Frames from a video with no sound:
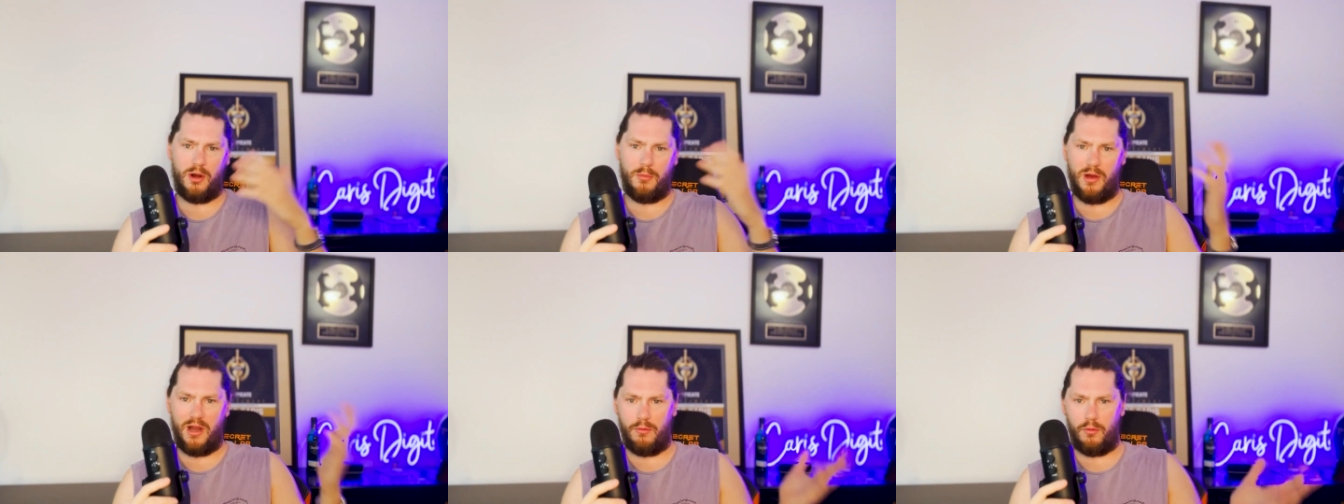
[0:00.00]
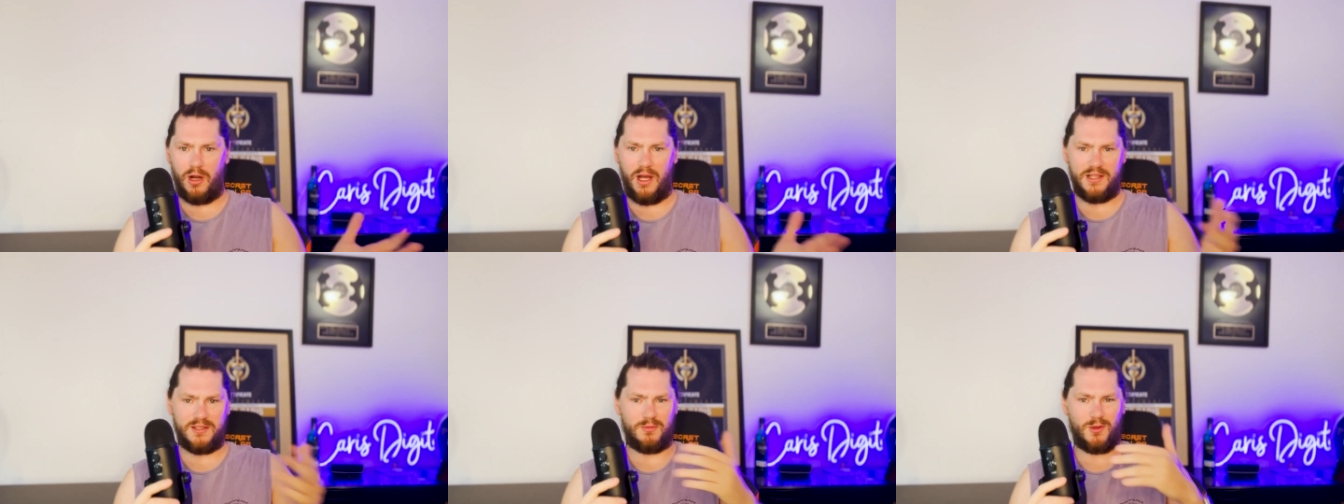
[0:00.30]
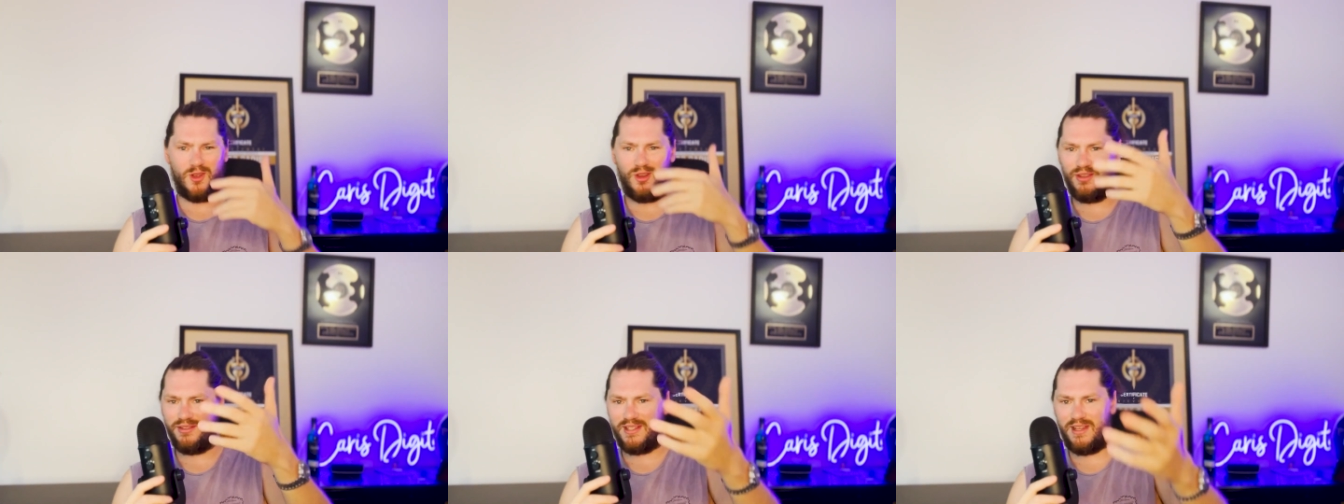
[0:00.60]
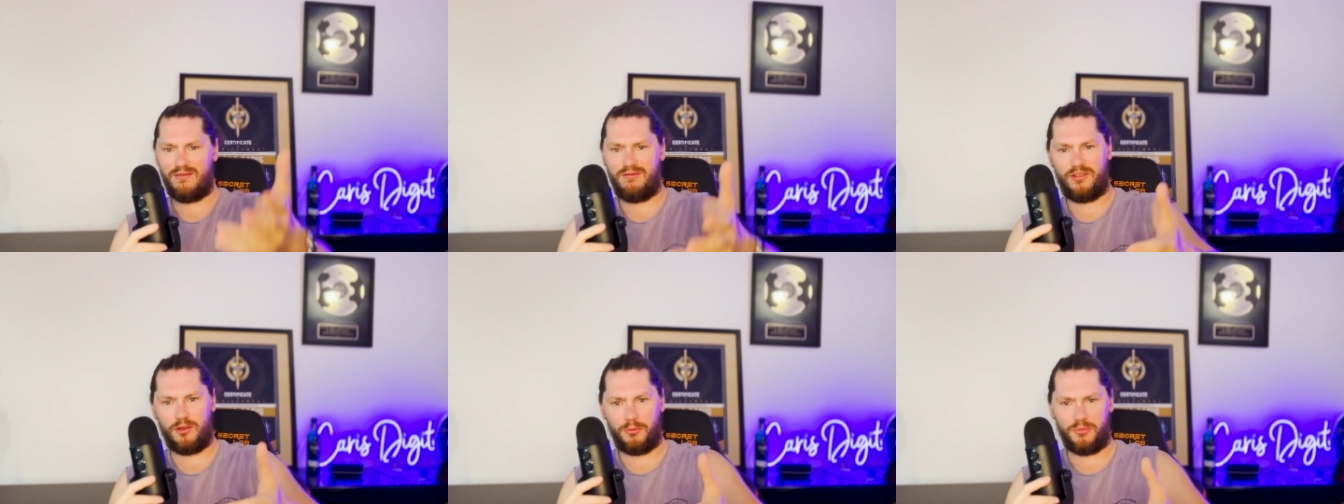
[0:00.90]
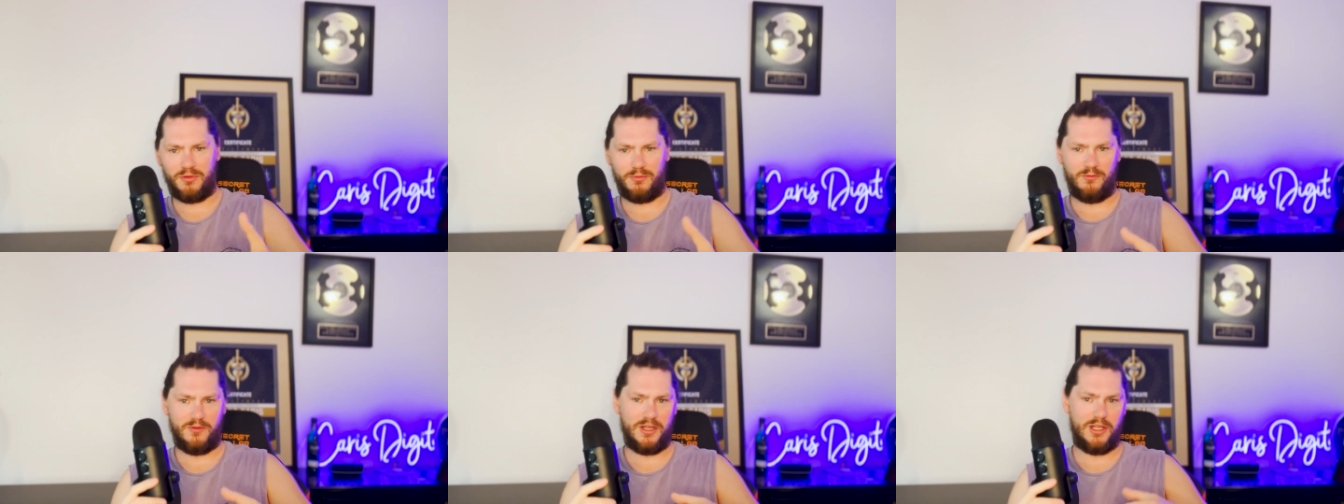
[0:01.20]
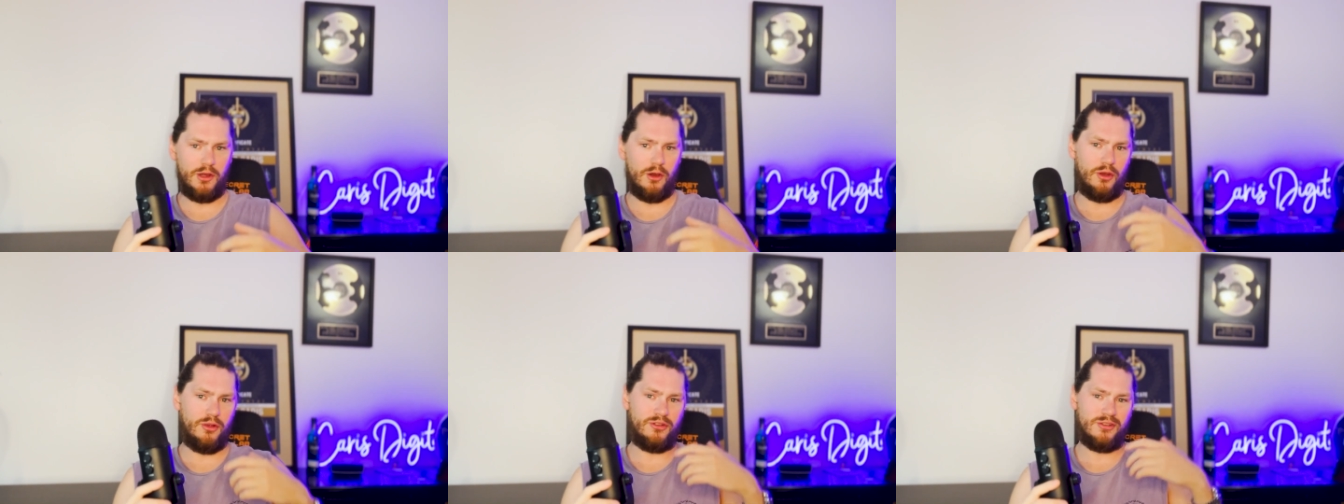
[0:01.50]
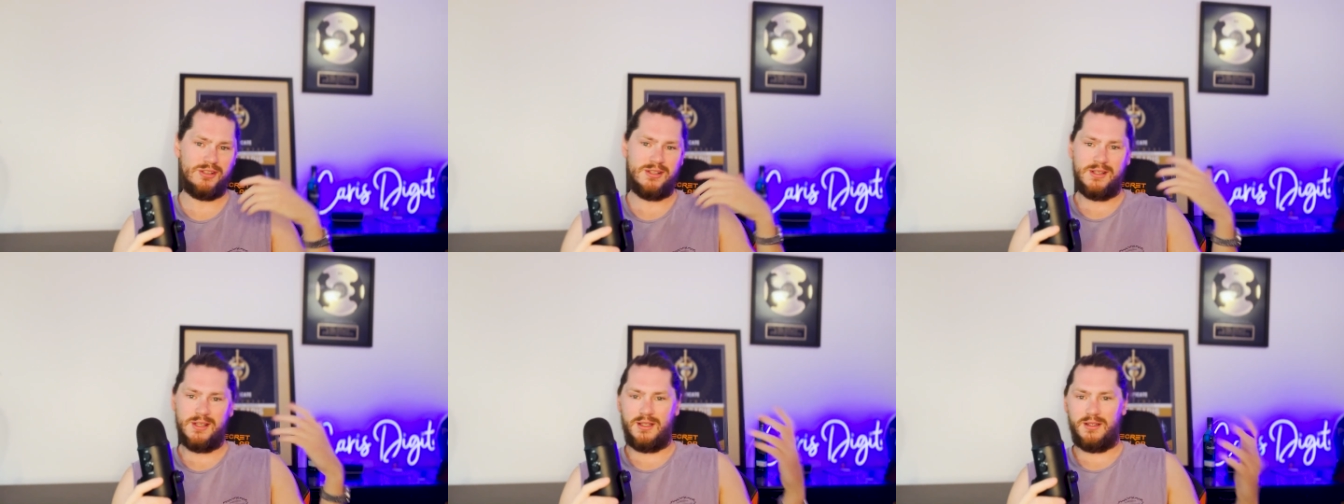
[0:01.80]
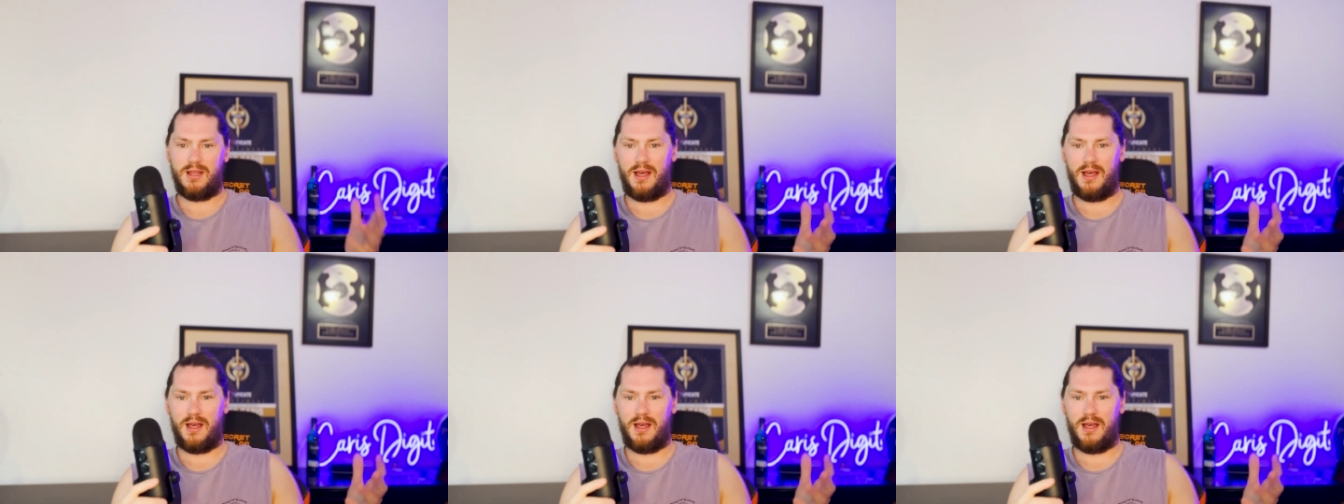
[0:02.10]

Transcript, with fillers: I might write some content, film some videos,